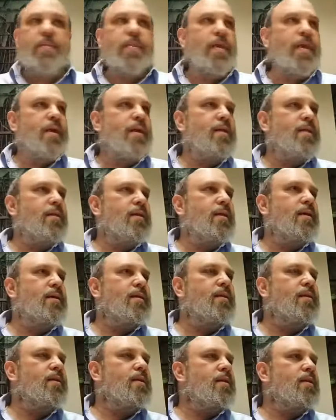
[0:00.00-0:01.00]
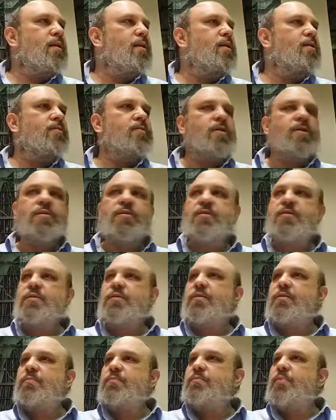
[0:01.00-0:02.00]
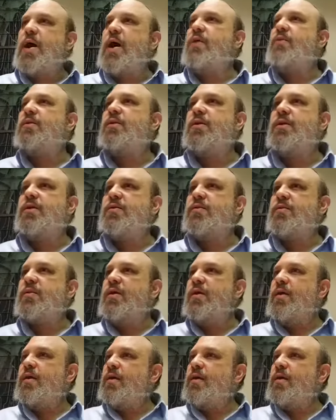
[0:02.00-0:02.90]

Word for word: and and Eli was powerless,